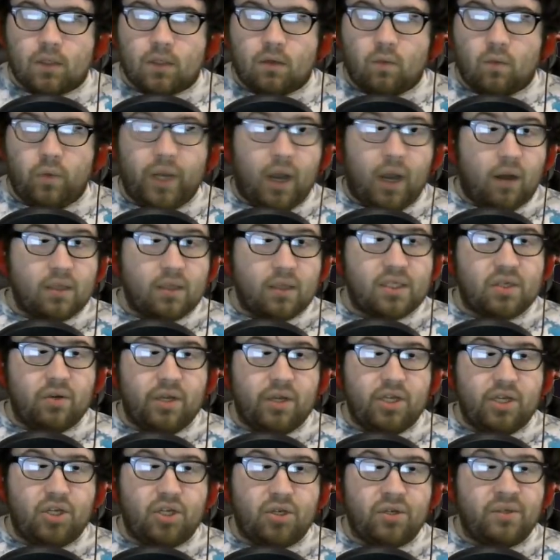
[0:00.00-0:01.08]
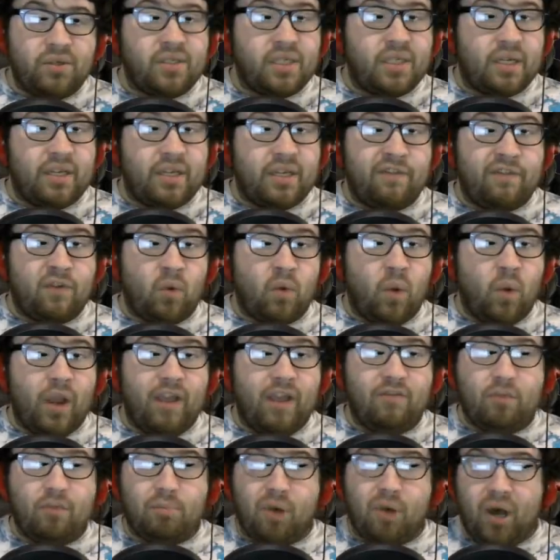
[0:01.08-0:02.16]
We also introduced a different way
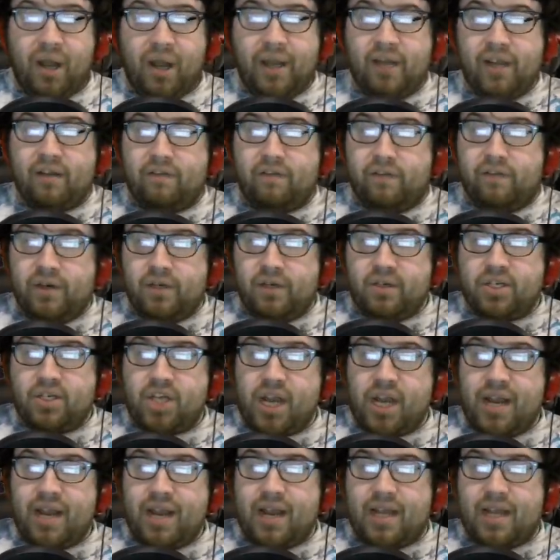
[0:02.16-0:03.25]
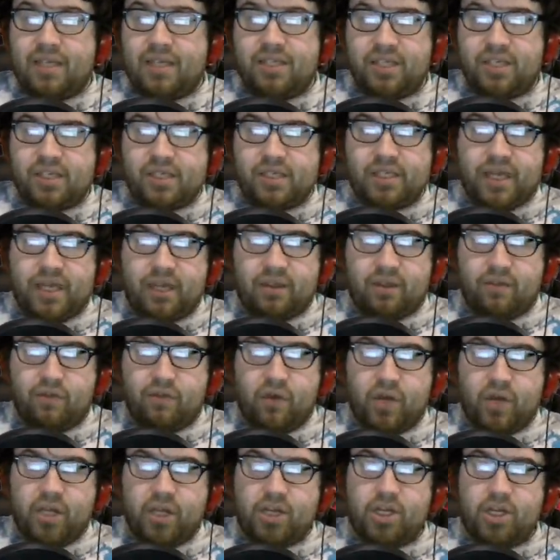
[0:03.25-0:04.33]
of applying Infernal Shade, as you can see in the
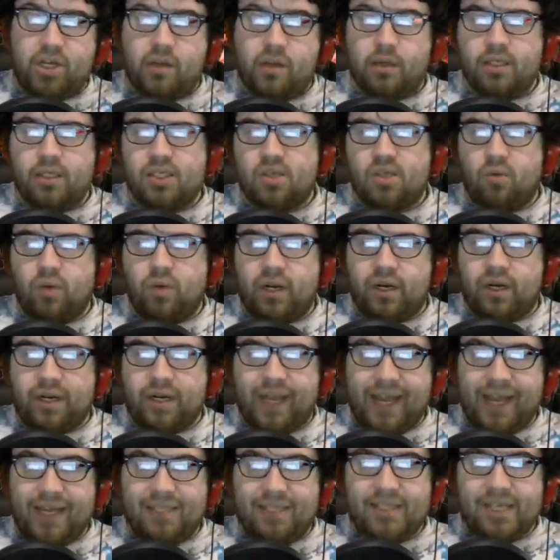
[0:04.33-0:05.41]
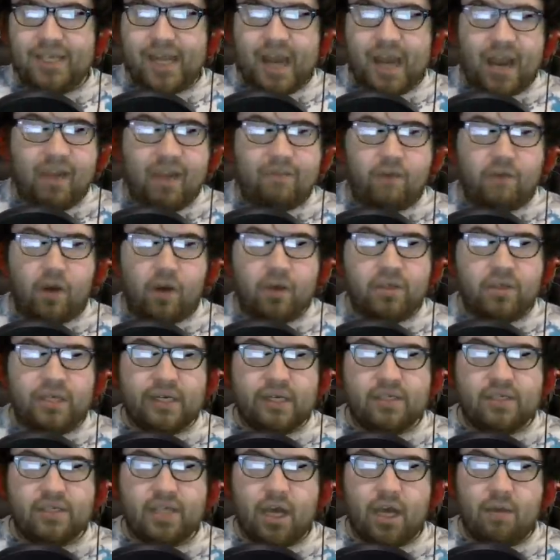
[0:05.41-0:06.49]
footage. So we are casting a
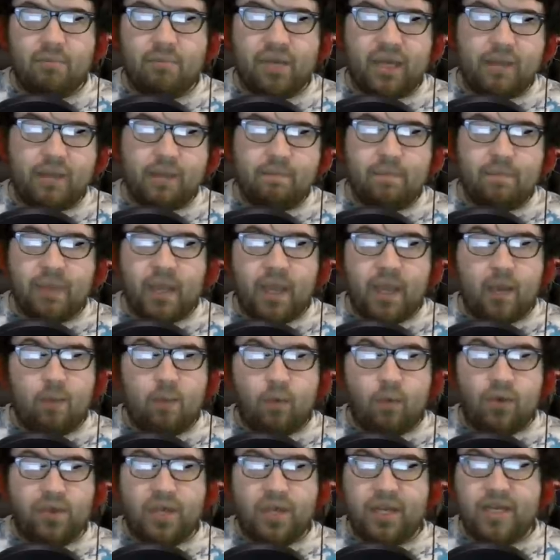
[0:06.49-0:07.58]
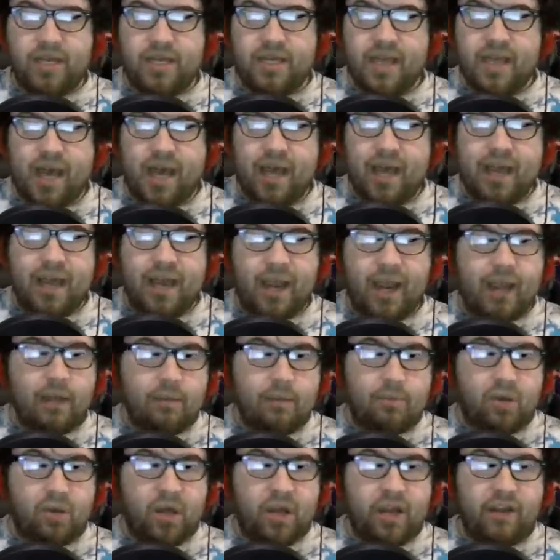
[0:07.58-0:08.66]
volatile zombie. It will then die and
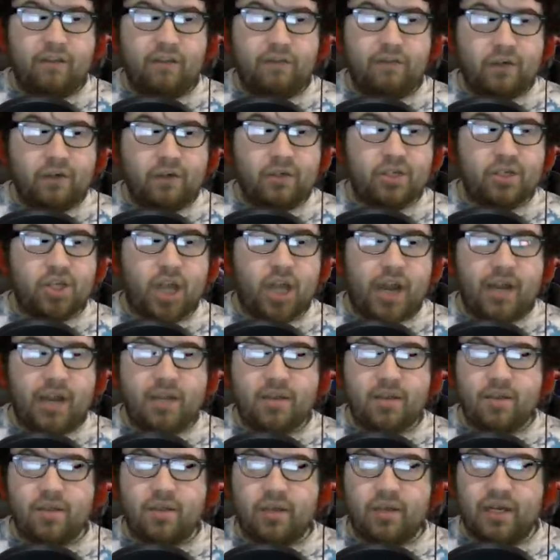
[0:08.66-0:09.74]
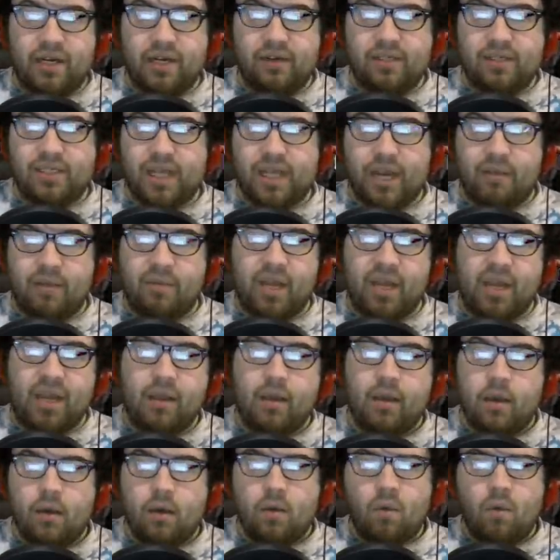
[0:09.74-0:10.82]
apply Infernal Shade to the nearest enemy.
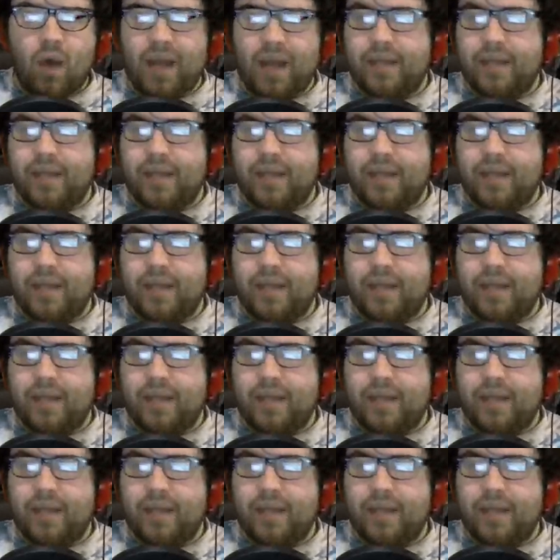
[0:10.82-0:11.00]
Why